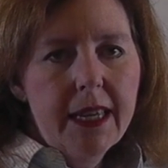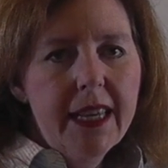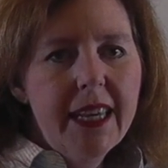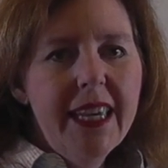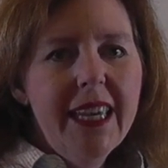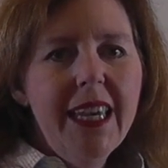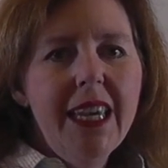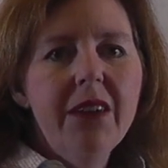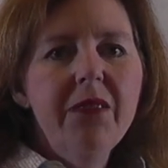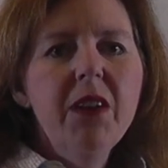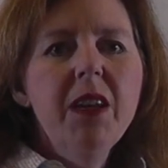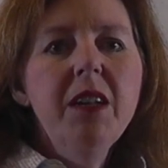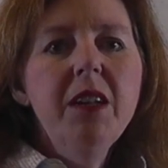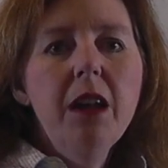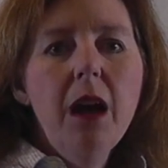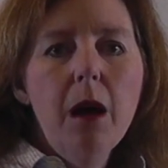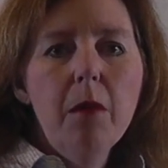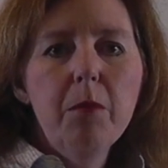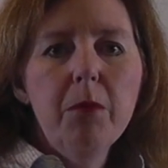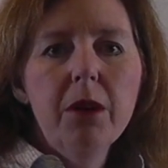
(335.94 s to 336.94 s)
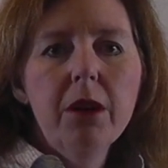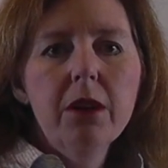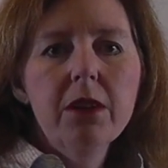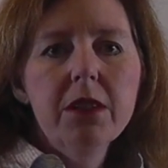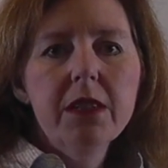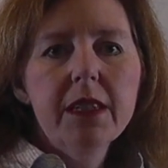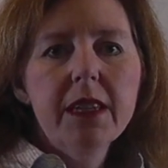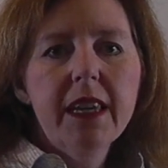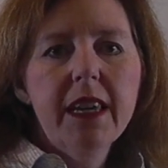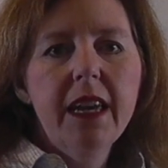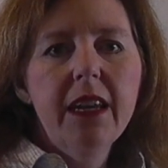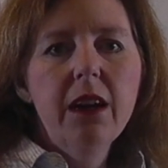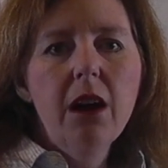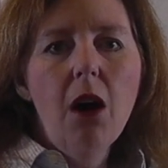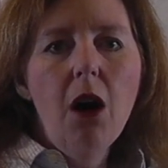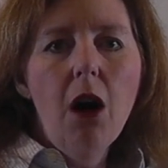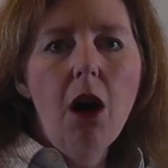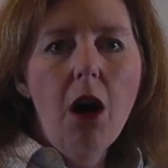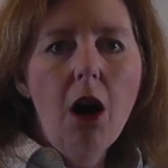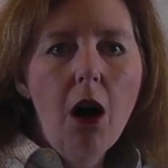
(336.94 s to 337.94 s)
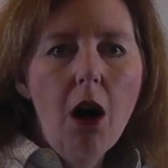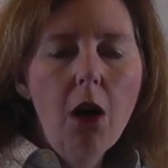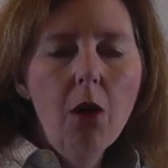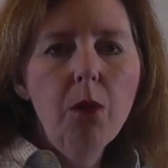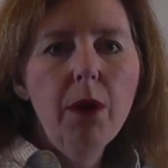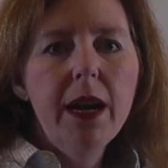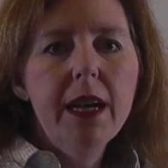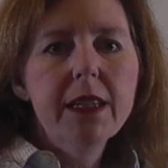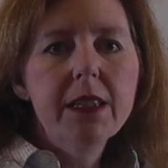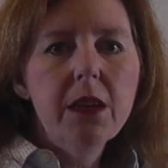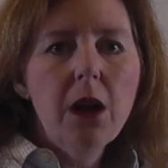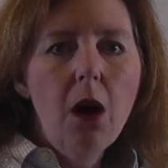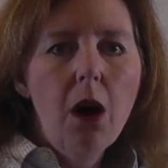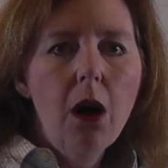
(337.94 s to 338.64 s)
Even numbers can always,